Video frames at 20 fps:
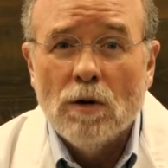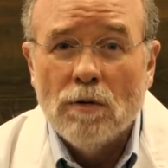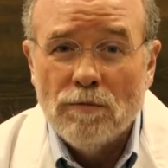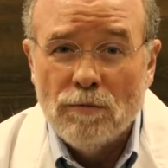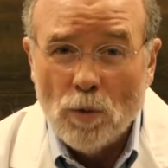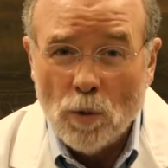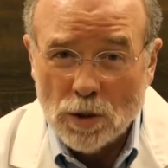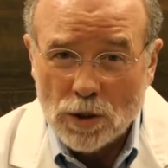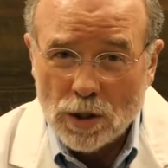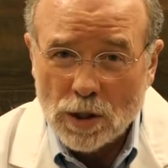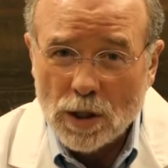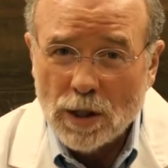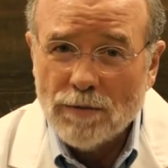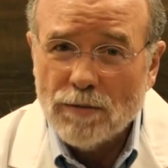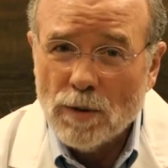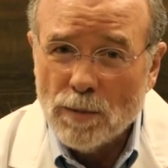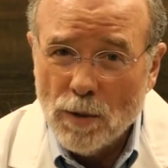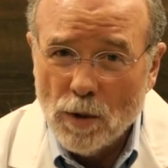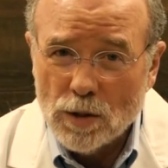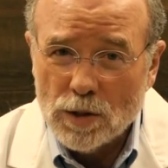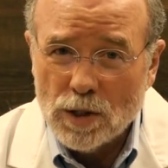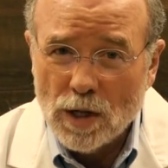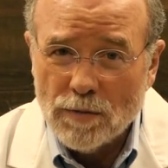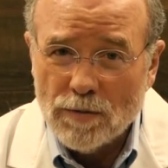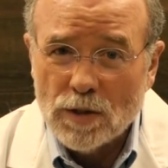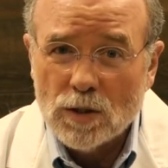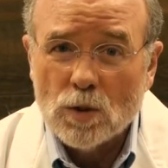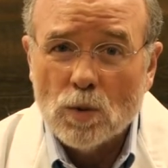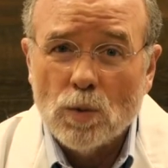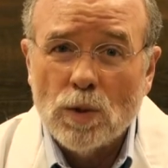Fortunately for most of
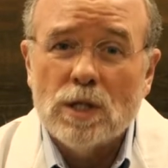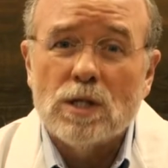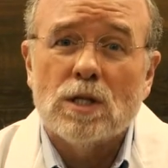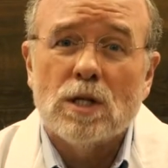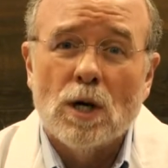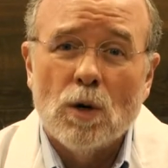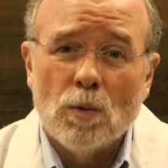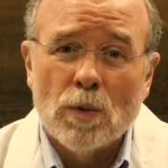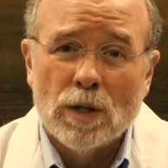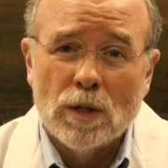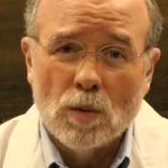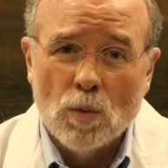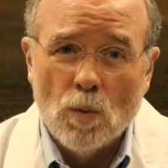us, we still win the